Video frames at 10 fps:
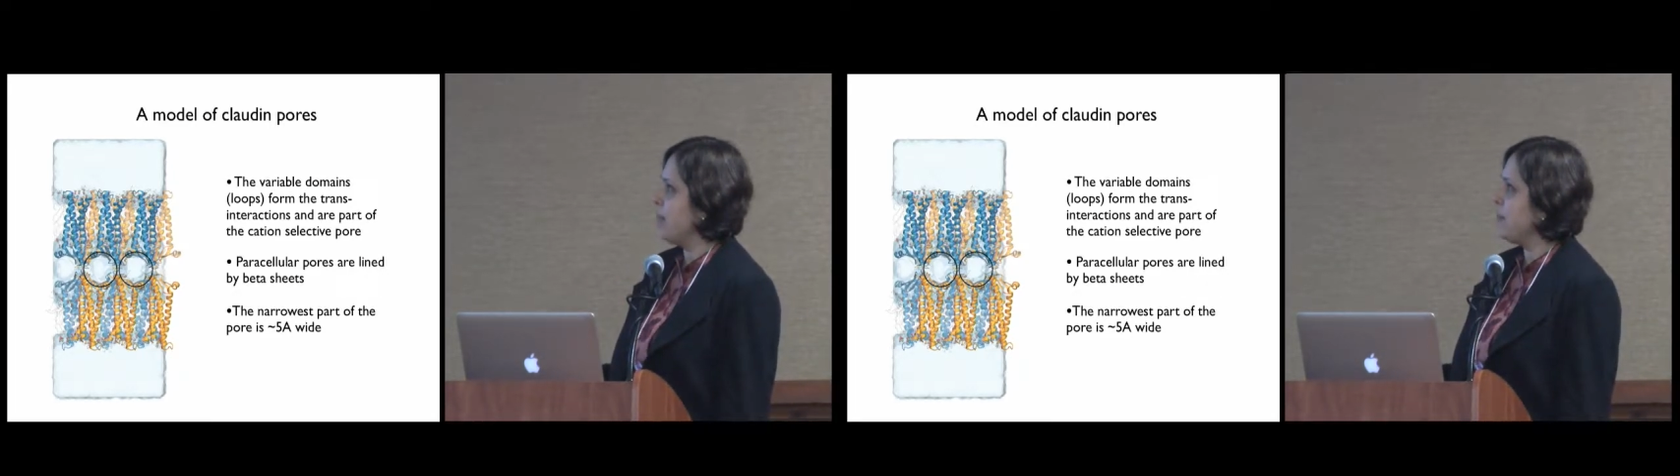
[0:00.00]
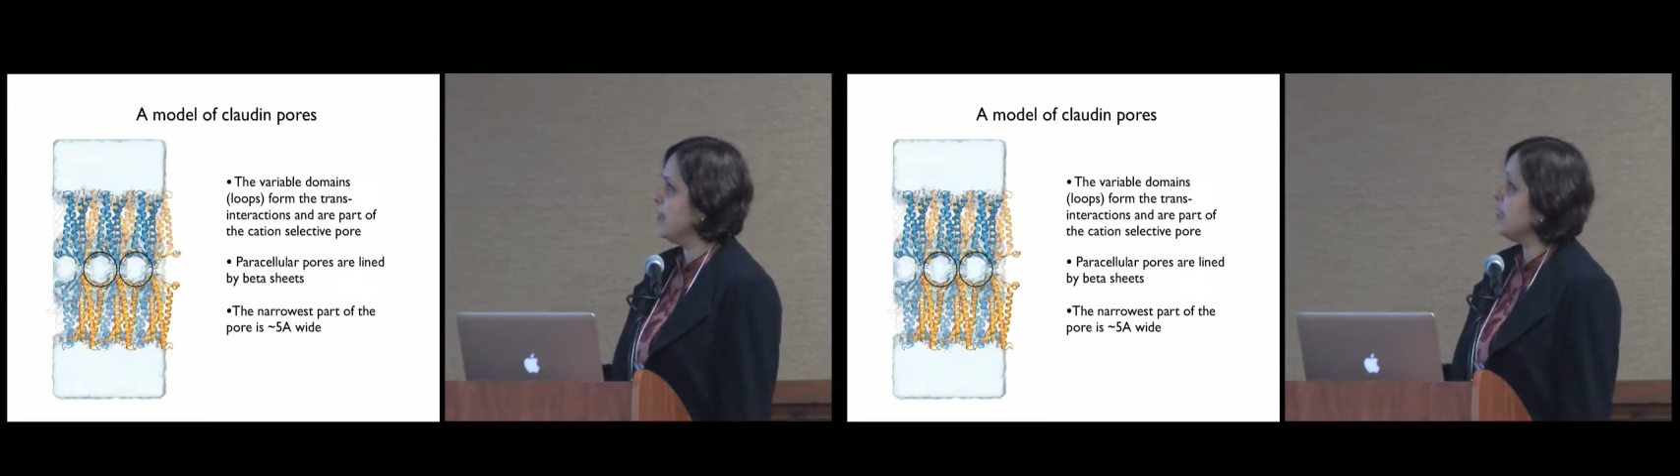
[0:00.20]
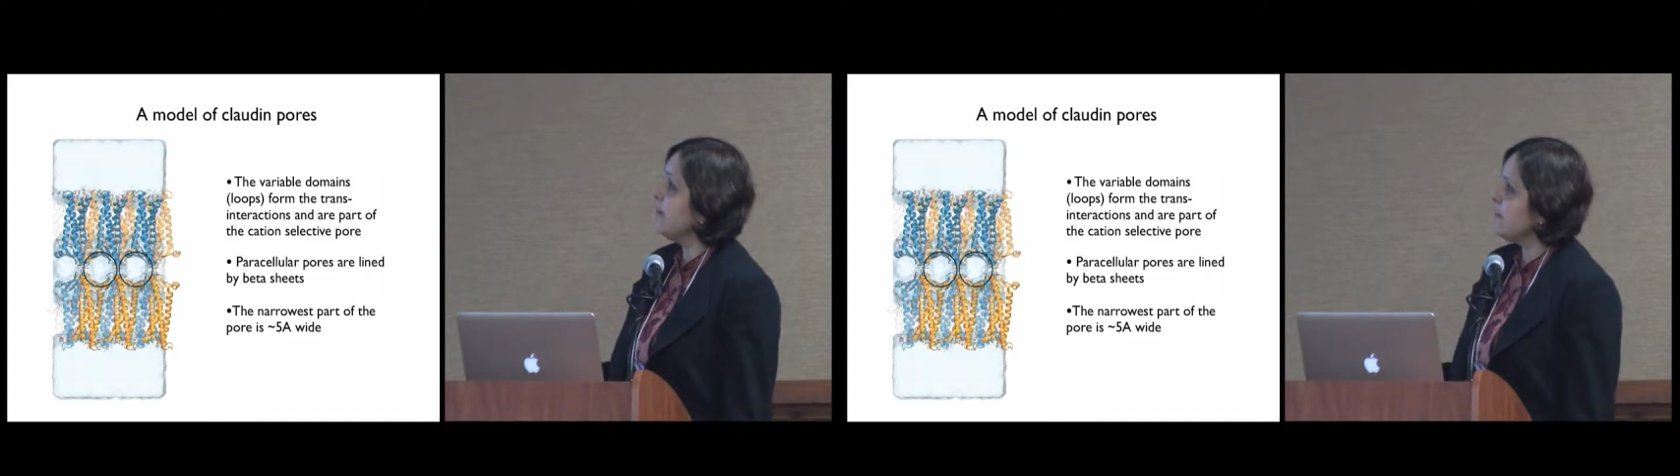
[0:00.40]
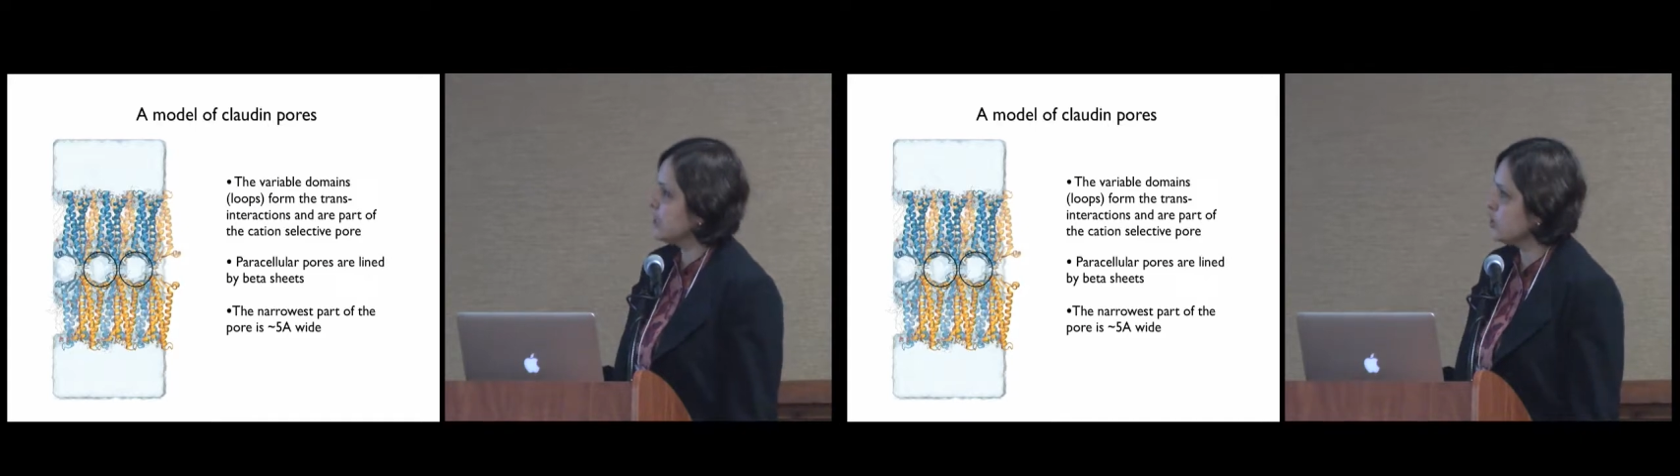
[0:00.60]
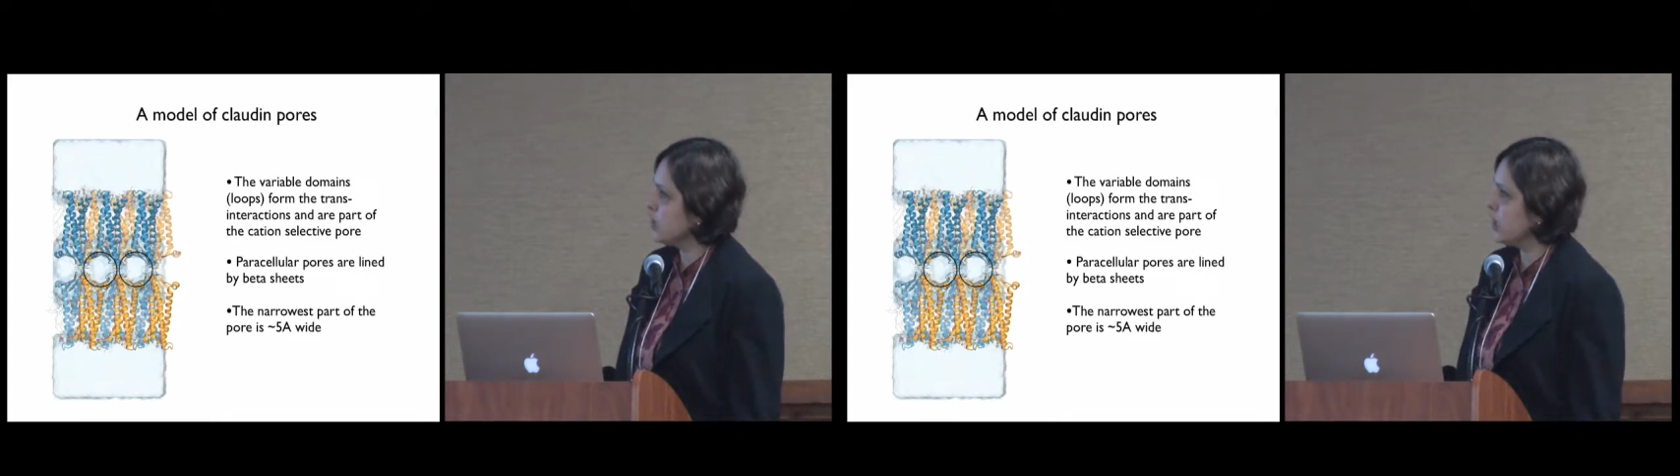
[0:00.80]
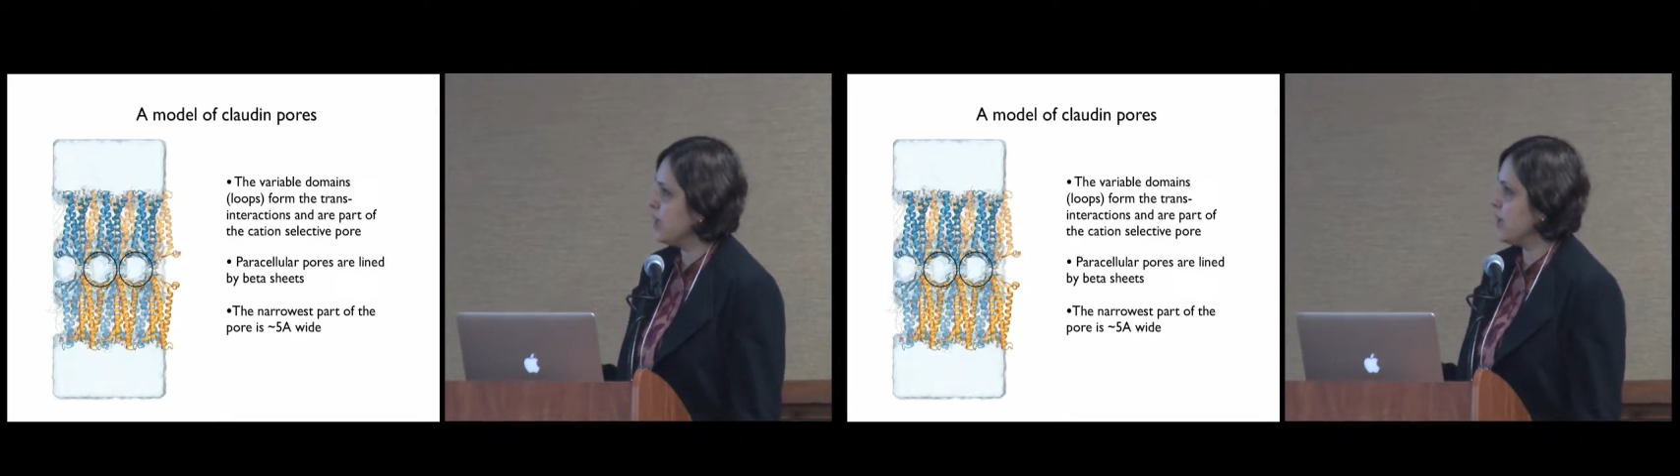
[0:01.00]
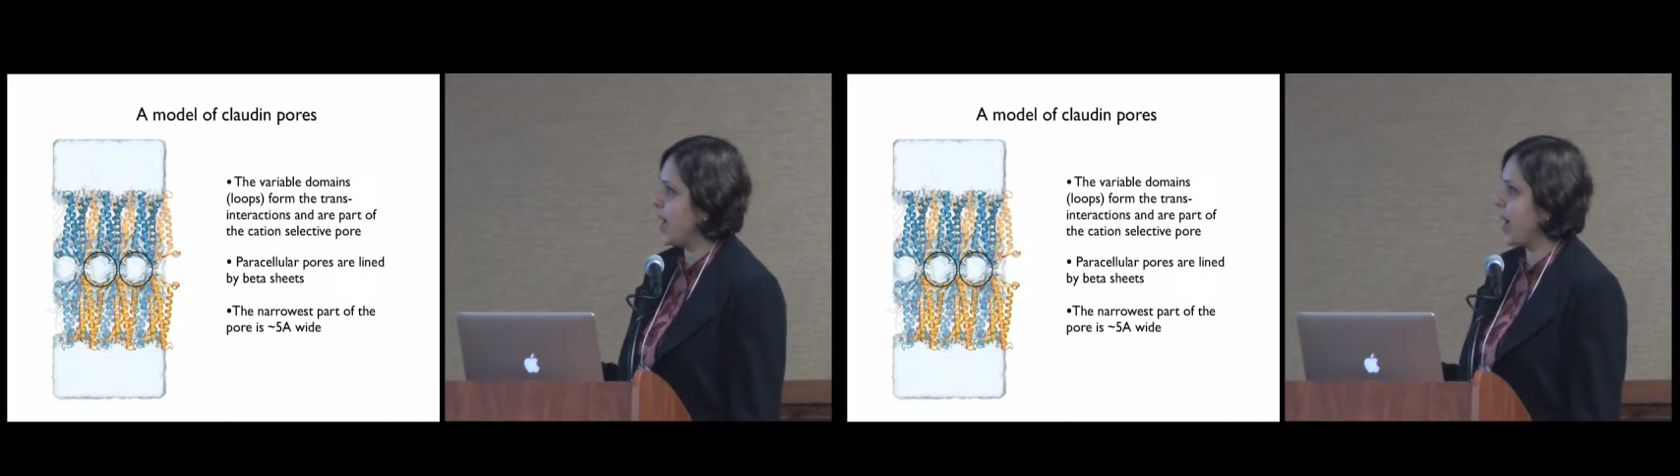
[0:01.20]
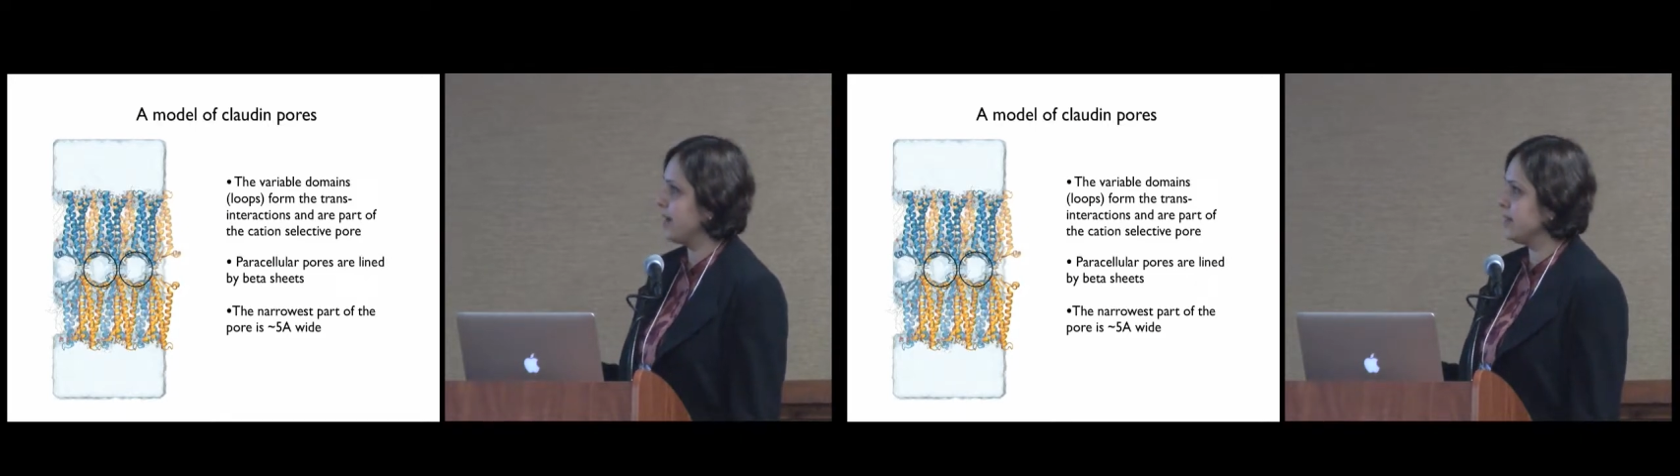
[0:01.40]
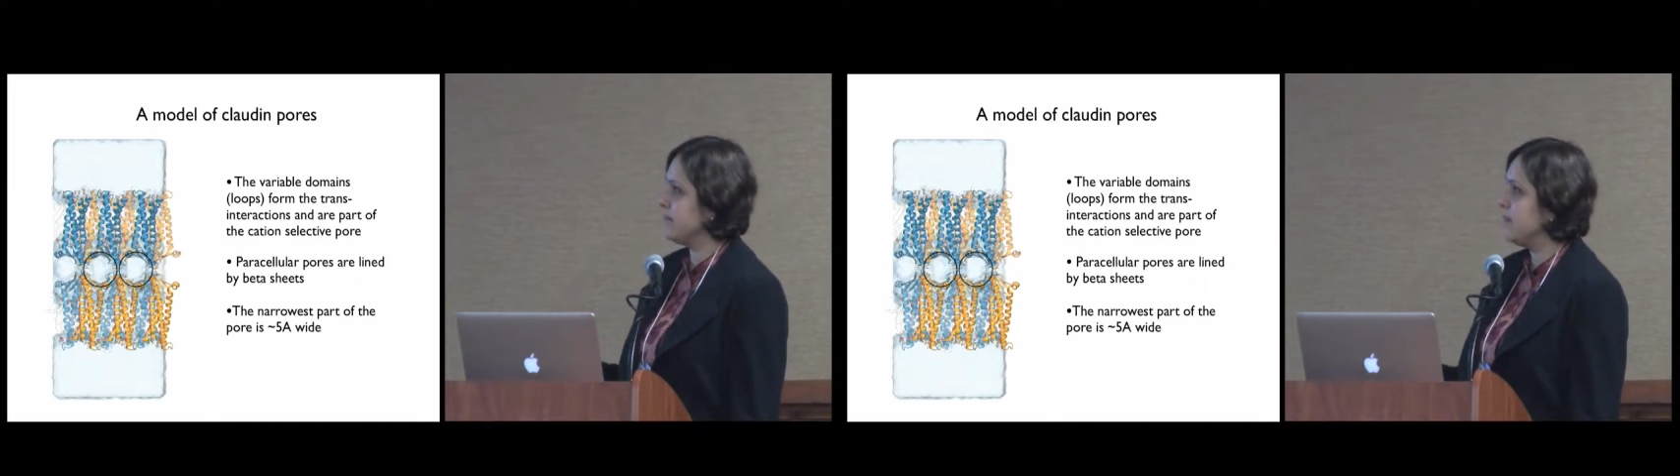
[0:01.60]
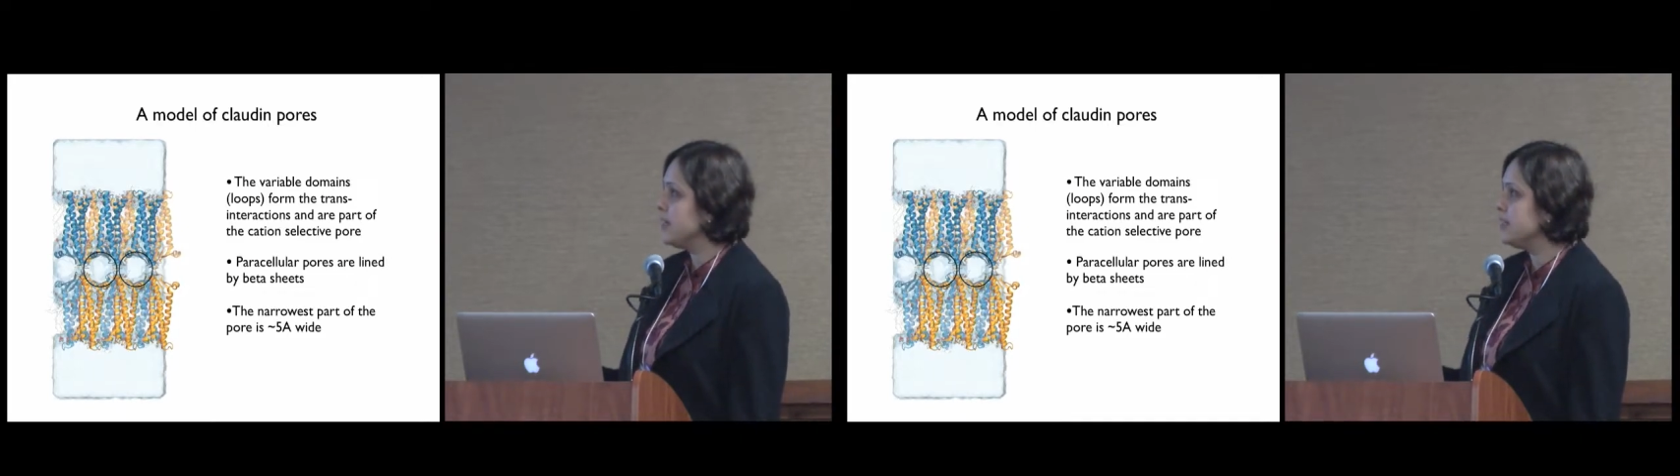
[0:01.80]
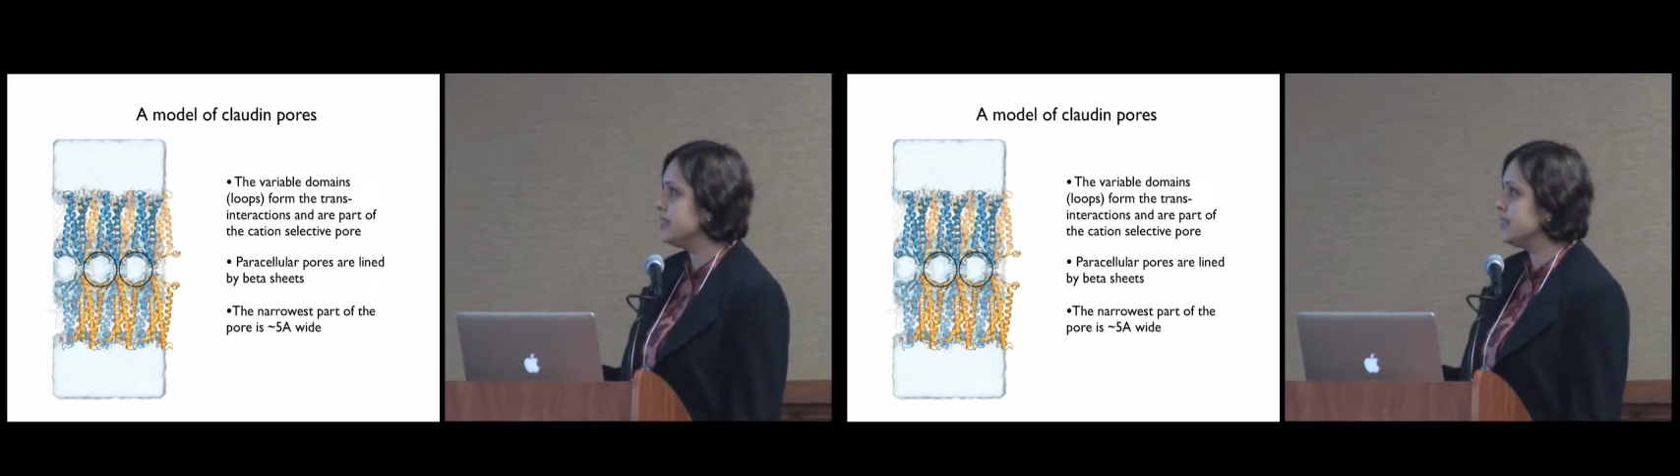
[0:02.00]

But eventually, we had a very